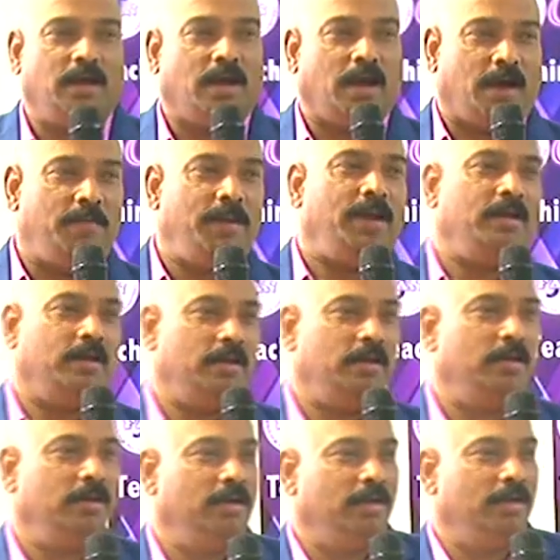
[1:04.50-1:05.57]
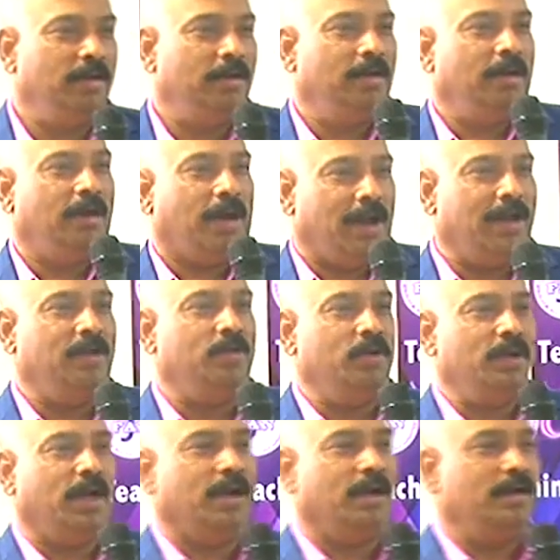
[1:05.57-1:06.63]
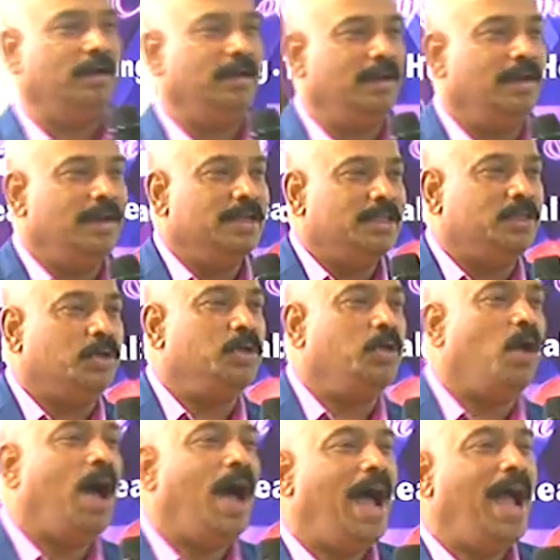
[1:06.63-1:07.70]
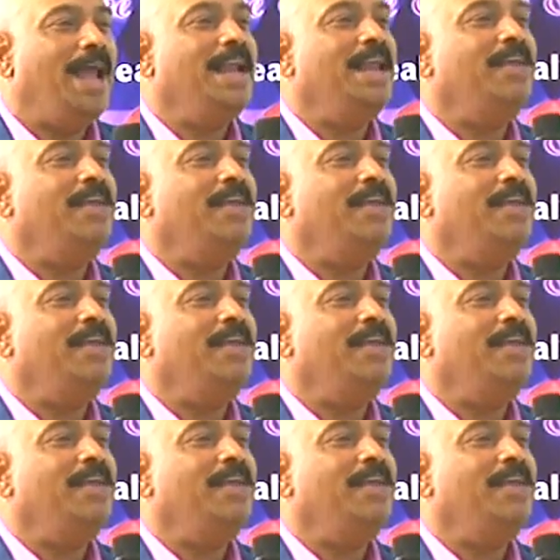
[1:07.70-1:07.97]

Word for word: Amen. Hallelujah. So, you are highly